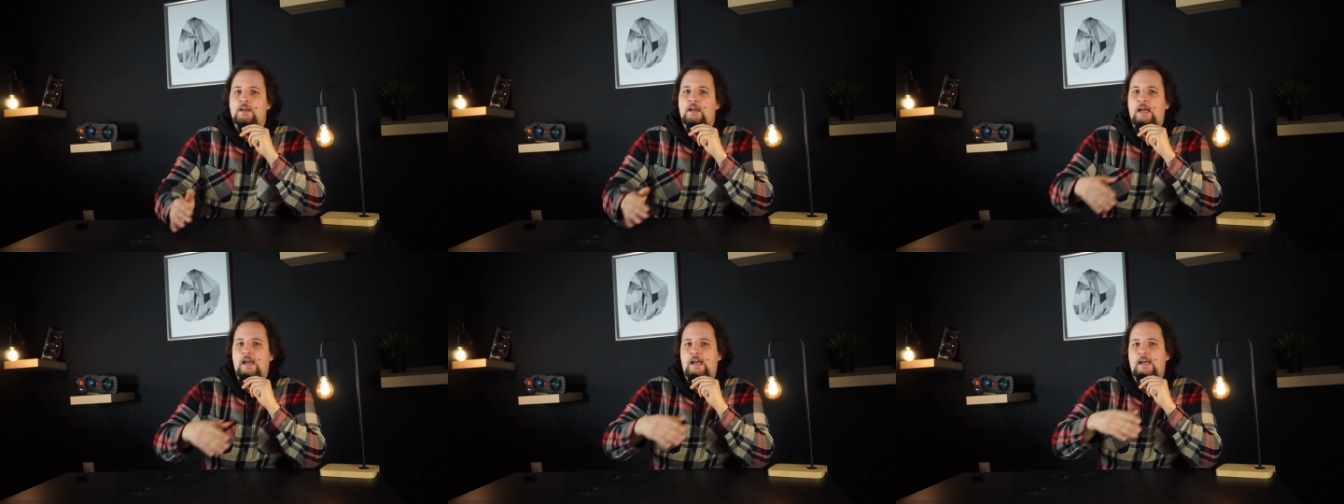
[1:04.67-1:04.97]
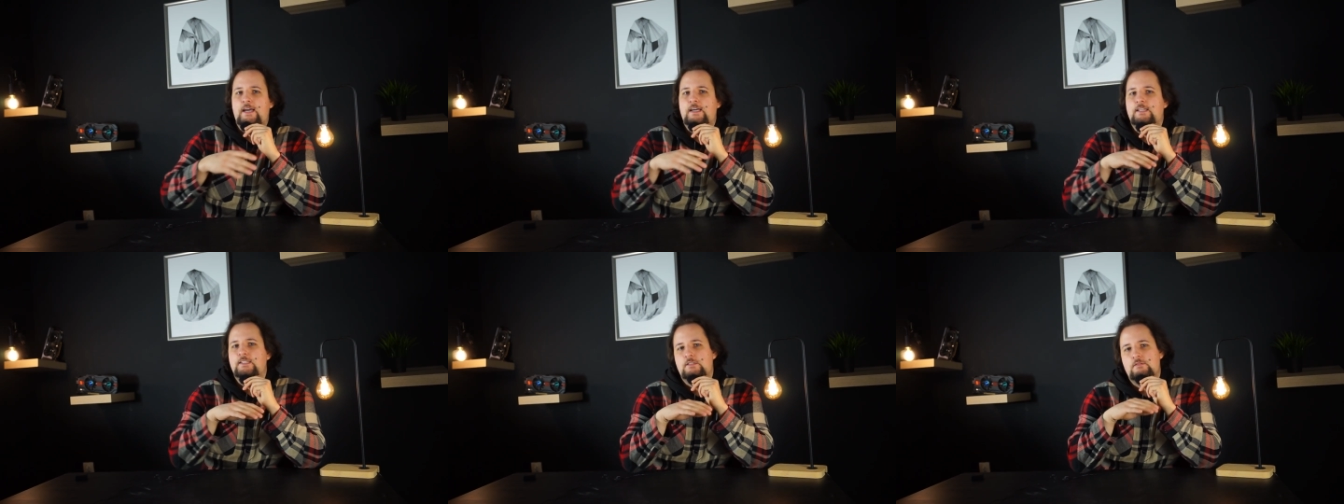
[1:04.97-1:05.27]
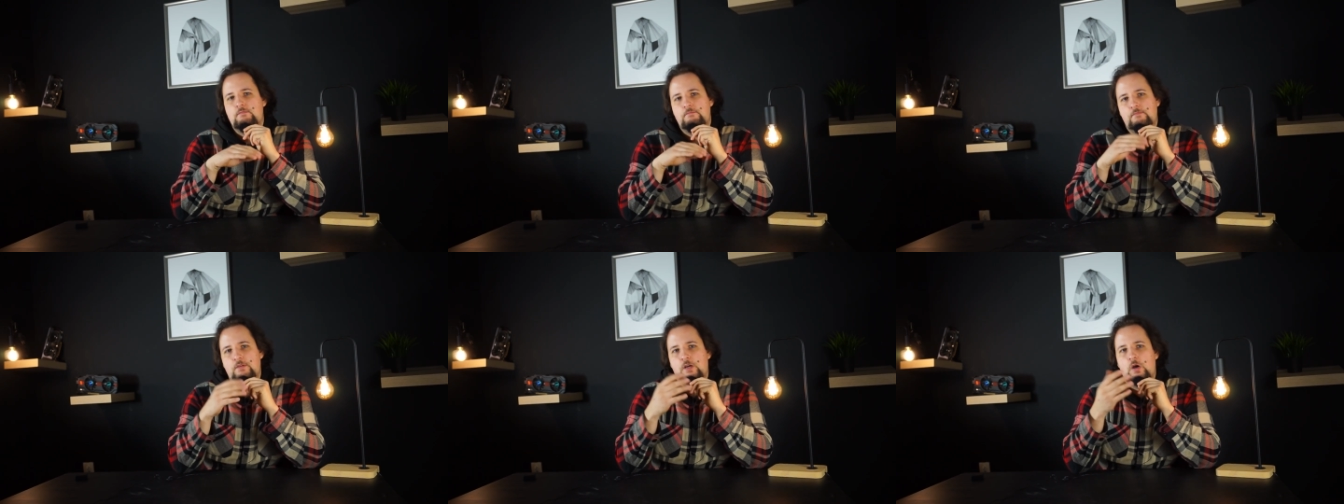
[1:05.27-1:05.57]
And
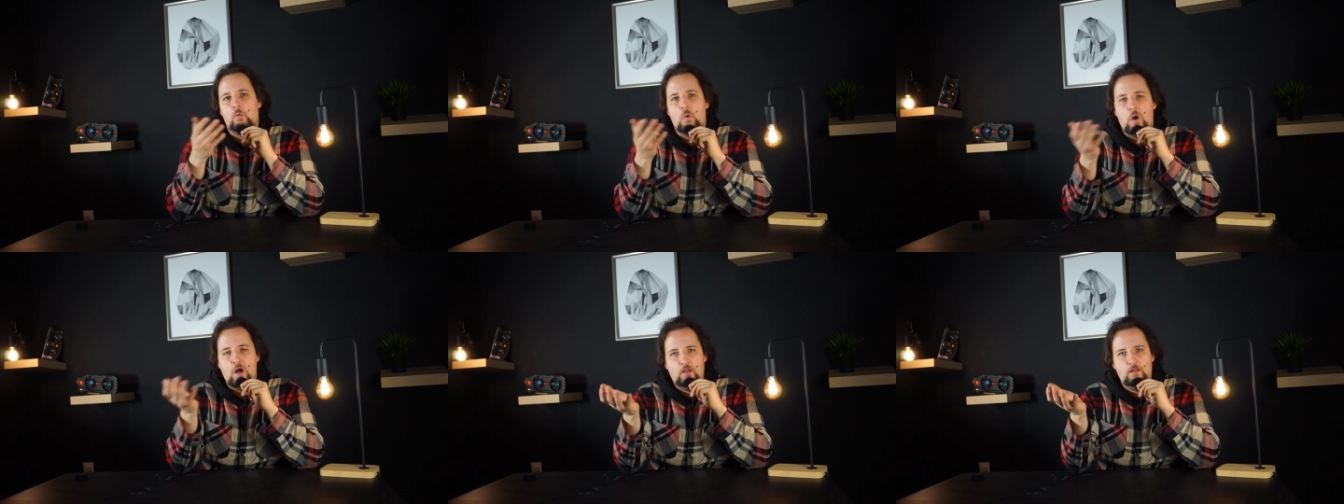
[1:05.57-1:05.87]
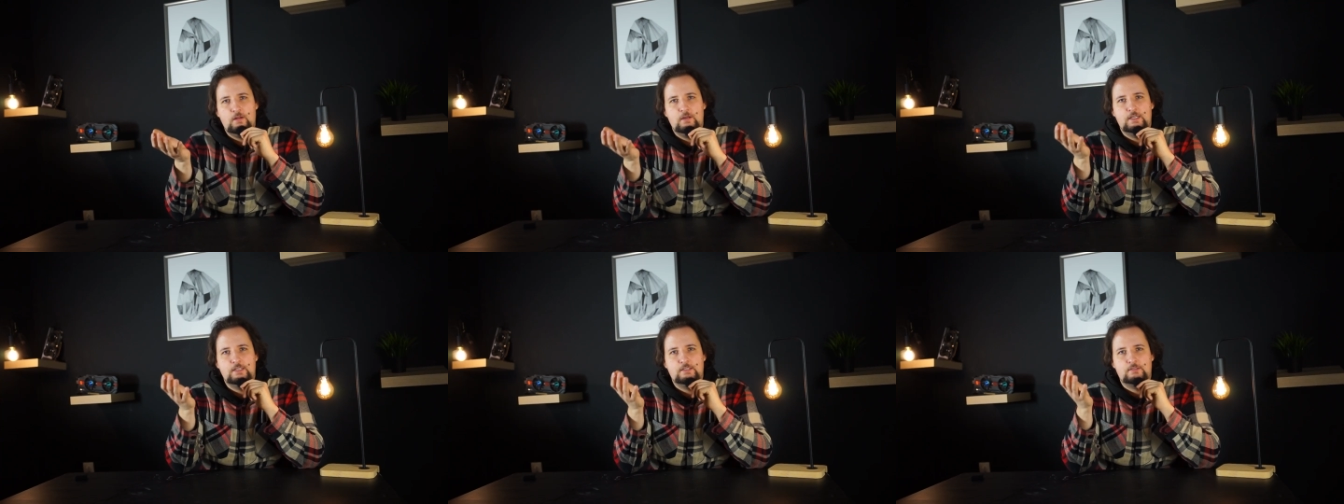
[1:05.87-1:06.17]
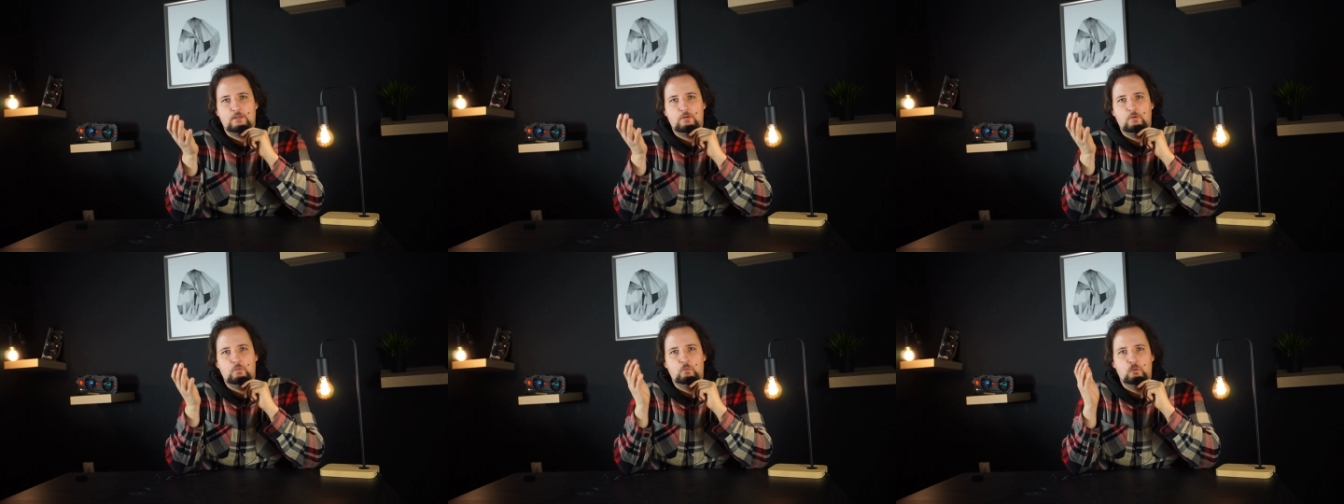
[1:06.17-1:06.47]
while it
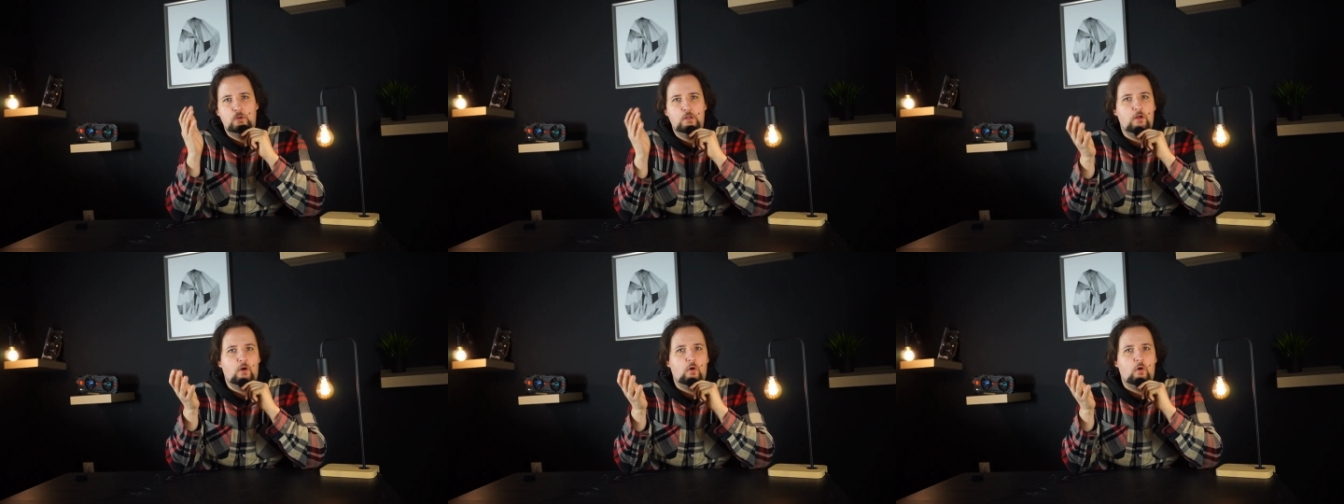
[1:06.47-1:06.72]
will